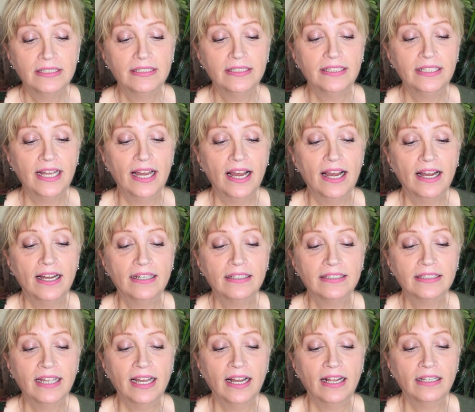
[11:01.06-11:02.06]
Yeah,
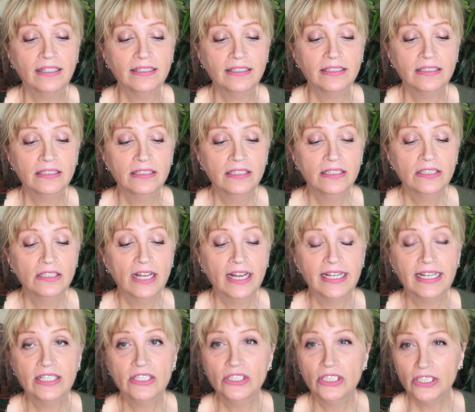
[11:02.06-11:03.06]
Callie. I
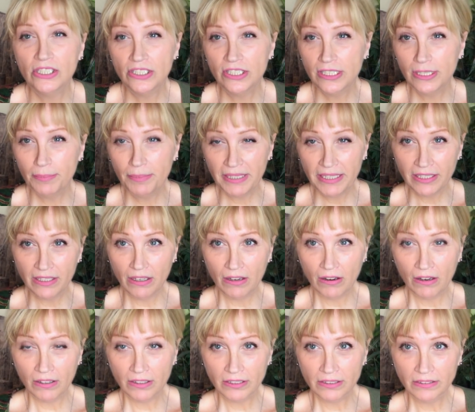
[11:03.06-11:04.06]
guess she used to be
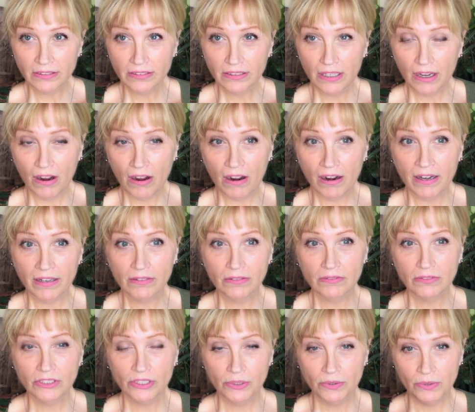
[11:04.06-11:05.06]

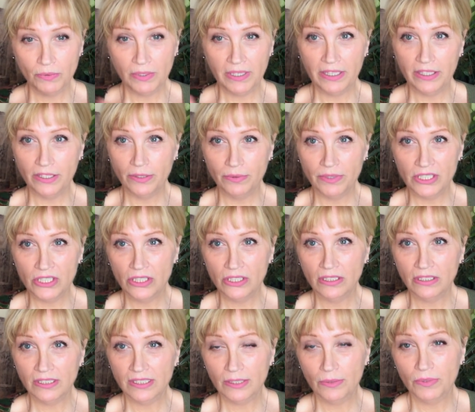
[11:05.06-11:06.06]
she was one of the
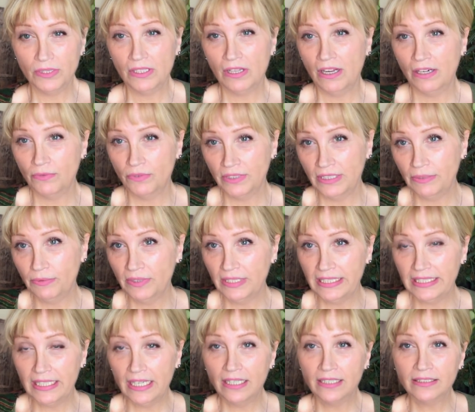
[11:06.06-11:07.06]
originals that was on really,
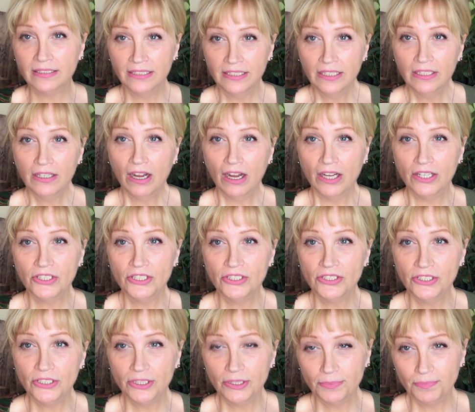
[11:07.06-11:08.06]
really young on
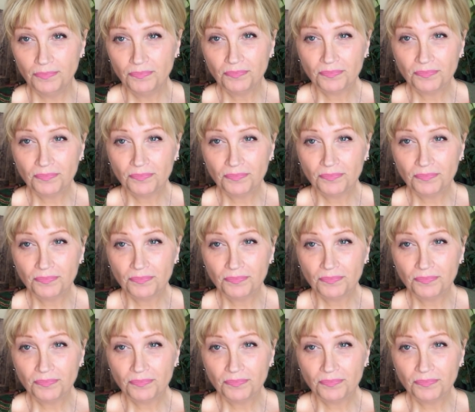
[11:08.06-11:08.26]
YouTube.